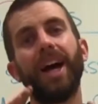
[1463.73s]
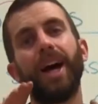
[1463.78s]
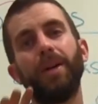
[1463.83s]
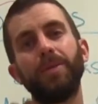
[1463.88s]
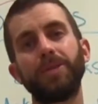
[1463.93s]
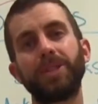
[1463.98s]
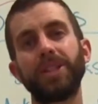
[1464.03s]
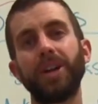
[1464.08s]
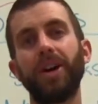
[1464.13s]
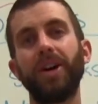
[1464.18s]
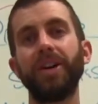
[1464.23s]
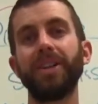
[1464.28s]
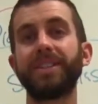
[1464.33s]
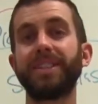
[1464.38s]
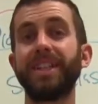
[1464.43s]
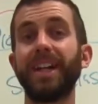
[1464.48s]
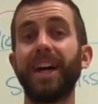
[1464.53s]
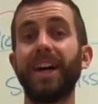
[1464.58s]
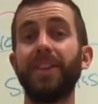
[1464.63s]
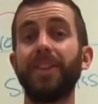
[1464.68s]
I'm sorry
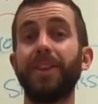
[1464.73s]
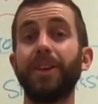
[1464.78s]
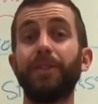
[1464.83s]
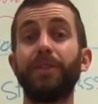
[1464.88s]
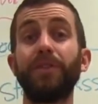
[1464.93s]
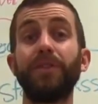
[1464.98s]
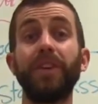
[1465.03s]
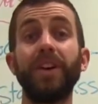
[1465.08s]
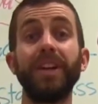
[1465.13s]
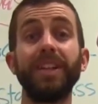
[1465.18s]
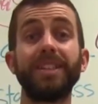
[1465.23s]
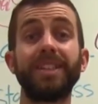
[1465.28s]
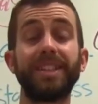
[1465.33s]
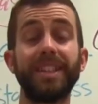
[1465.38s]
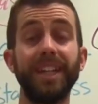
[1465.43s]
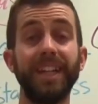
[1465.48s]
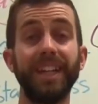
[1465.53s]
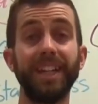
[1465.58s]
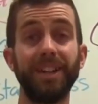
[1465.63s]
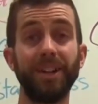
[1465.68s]
it's not the funnest
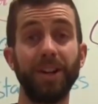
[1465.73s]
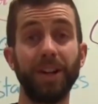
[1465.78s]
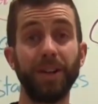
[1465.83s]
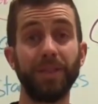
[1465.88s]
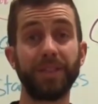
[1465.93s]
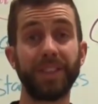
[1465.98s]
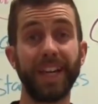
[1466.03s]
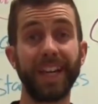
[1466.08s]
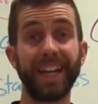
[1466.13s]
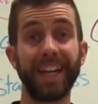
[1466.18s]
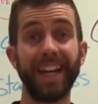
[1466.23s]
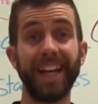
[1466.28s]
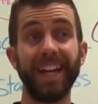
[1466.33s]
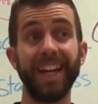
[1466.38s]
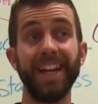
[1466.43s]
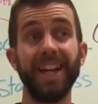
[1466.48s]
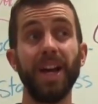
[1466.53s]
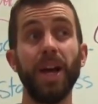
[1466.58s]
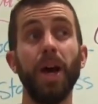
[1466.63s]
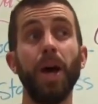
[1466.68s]
thing in all of tech
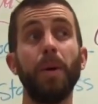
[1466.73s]
ed,